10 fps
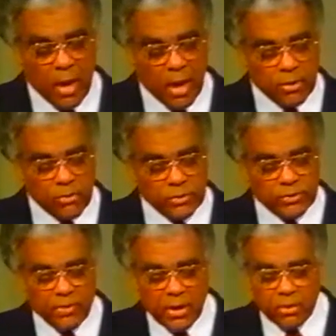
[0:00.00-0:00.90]
and
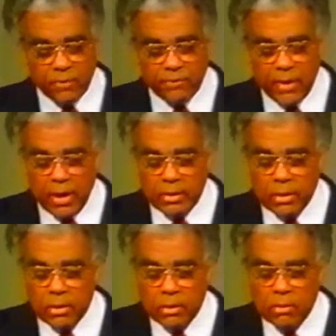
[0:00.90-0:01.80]
whose final fate
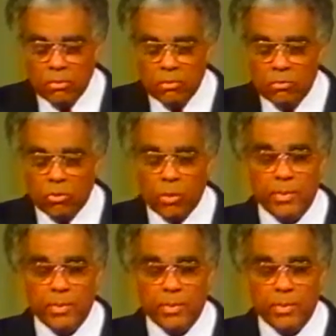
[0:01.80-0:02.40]
will